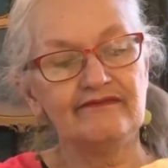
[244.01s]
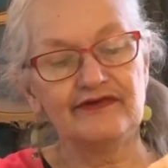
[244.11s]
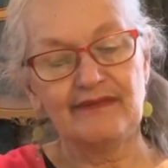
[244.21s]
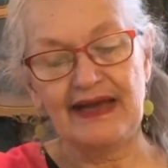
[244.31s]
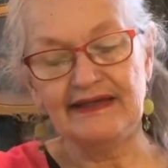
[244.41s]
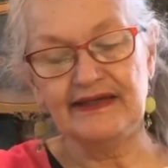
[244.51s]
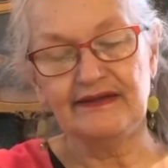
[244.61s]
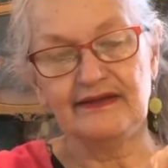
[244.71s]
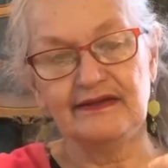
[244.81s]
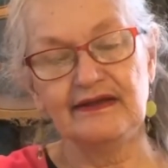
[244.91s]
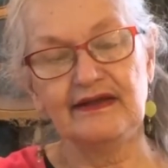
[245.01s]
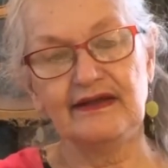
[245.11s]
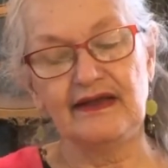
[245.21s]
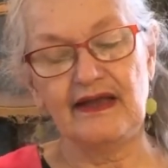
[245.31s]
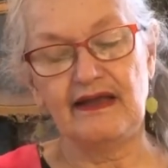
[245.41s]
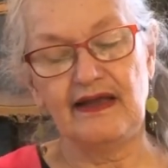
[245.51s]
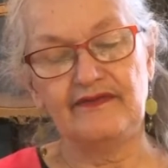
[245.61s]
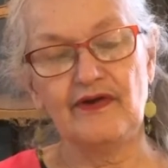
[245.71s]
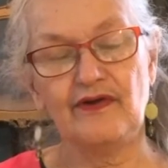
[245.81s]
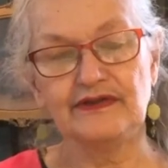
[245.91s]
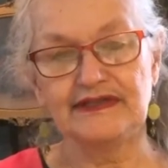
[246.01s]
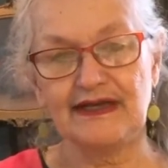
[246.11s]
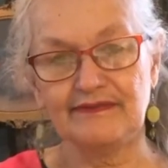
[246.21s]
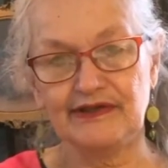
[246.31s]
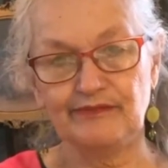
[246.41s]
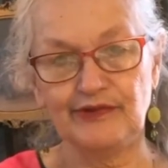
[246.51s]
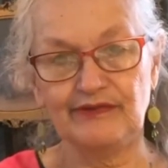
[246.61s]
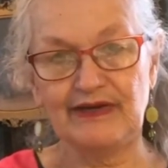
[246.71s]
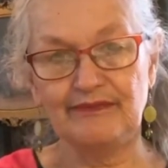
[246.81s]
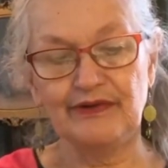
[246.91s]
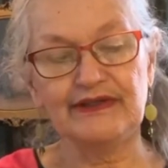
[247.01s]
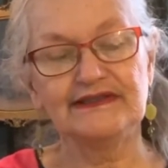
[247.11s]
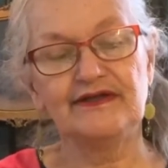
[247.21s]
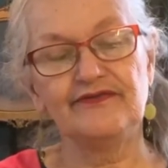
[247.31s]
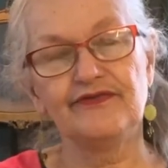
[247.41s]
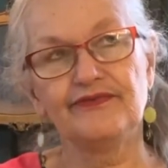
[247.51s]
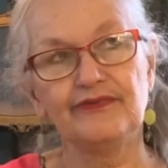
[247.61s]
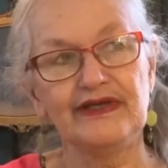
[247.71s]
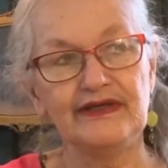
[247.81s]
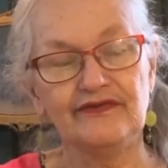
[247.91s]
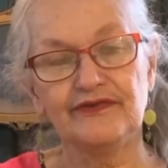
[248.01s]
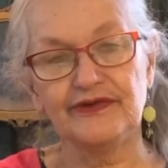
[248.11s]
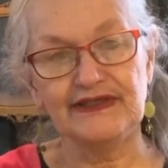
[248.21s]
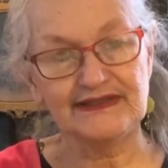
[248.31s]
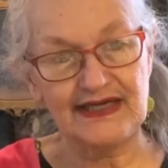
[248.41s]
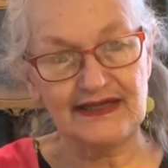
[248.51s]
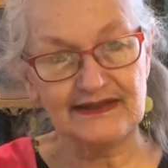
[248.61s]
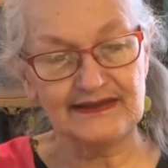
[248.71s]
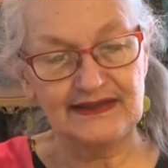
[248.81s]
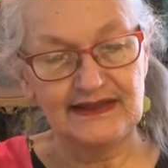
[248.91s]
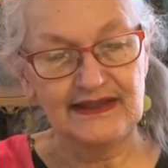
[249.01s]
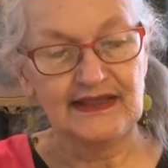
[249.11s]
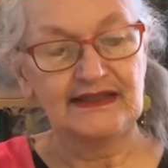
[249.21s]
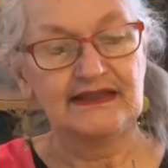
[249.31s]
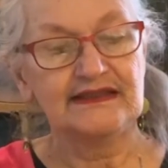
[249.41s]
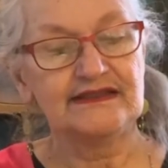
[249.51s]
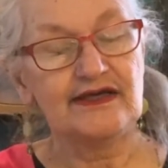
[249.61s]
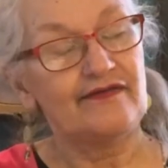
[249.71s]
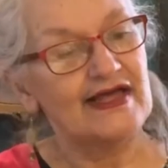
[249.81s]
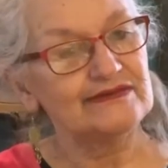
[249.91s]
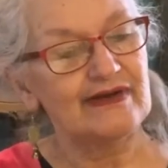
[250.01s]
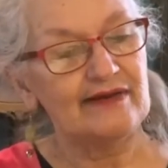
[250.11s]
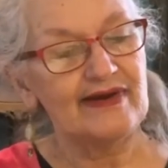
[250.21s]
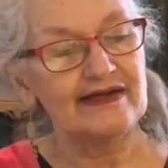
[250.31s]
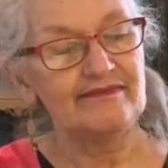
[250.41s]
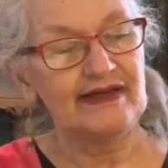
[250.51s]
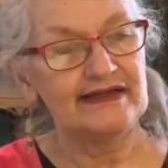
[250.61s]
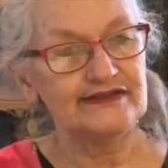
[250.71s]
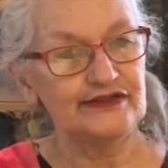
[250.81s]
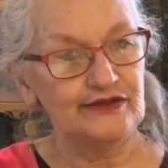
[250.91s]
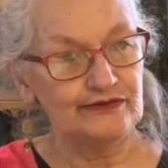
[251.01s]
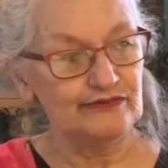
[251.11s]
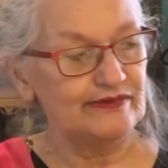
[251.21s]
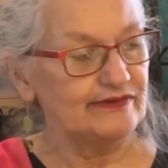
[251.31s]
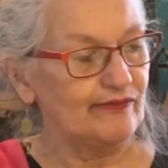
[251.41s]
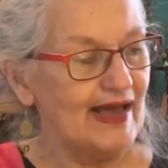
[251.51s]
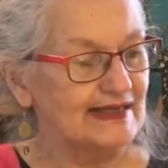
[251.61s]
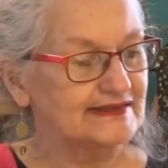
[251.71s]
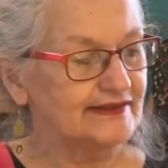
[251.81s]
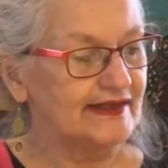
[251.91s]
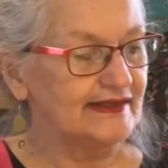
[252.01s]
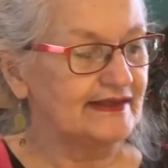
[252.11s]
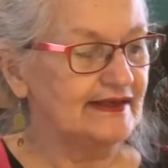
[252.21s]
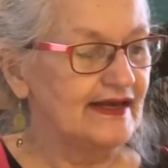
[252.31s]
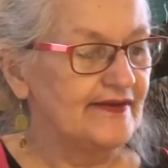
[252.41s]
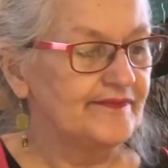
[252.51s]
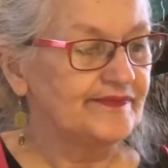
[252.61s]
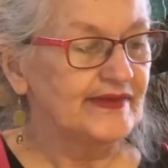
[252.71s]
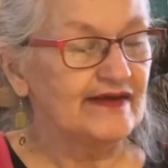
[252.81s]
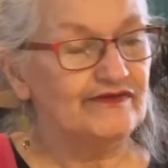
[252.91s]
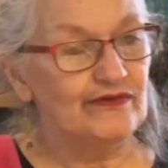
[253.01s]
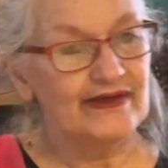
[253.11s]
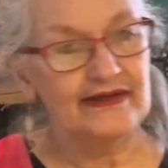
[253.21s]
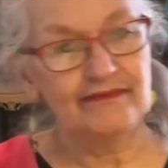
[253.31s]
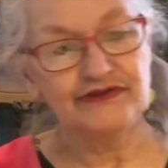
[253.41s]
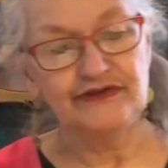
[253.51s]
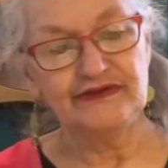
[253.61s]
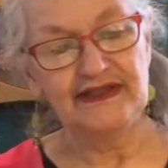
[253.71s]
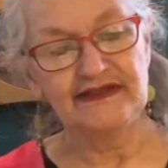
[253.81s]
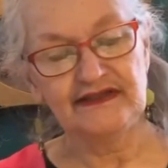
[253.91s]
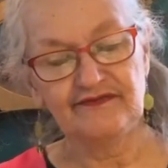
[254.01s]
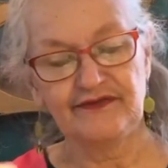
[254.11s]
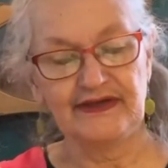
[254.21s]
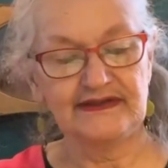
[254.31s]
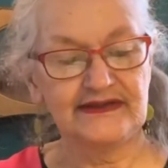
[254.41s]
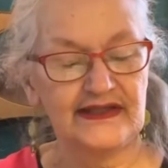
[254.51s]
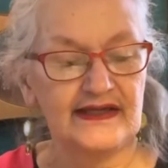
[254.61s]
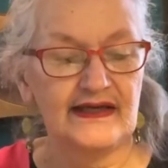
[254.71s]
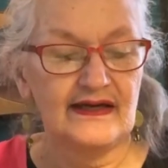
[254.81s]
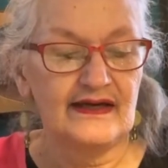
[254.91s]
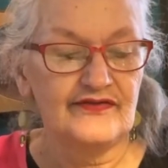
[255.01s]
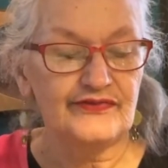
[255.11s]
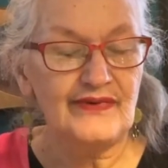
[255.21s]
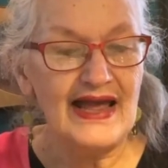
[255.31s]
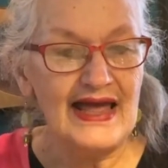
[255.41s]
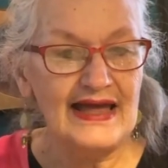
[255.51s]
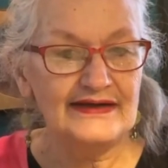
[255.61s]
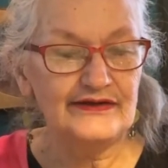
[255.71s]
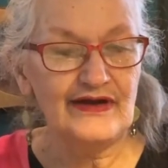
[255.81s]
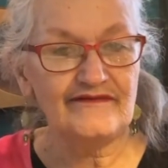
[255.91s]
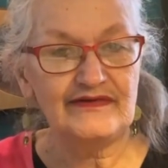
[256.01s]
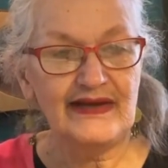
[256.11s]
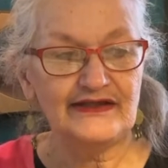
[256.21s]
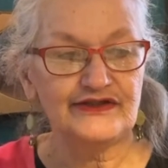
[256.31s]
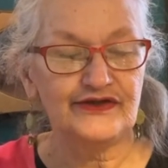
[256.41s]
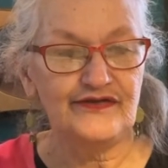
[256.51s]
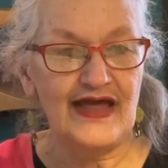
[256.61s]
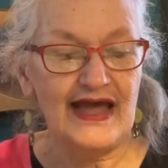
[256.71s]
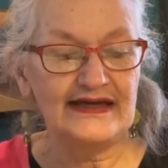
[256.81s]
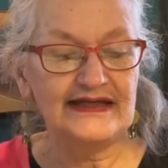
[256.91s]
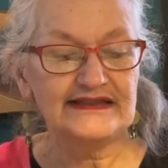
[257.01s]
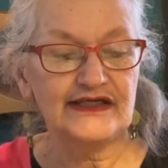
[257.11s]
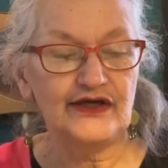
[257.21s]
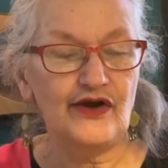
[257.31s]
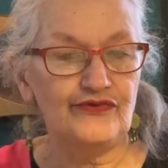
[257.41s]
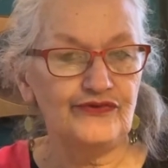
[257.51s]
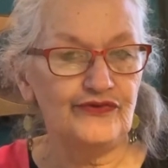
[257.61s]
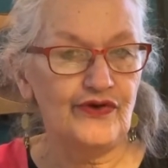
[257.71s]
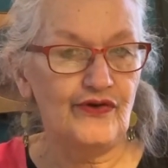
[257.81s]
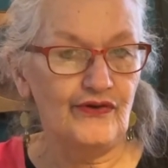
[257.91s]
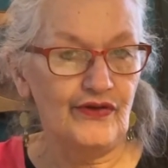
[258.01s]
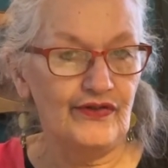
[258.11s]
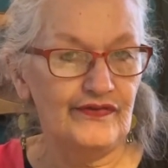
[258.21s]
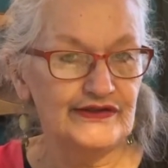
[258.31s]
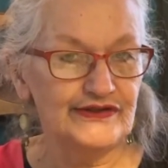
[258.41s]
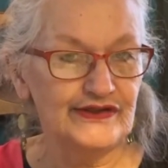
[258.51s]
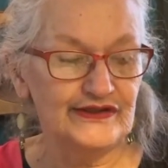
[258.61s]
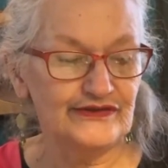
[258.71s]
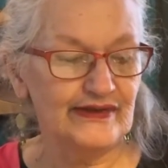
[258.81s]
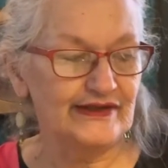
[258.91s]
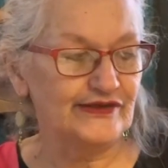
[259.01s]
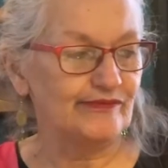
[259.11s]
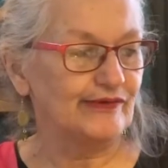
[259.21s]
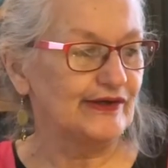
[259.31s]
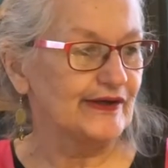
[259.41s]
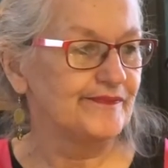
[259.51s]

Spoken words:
for my needle and the holes that I'm going to put in my book is a 3/32. So that's what I recommend to use with the wax linen. If you end up choosing a different thread, you have to make sure that it's going to go through the hole that you're going to drill in your book.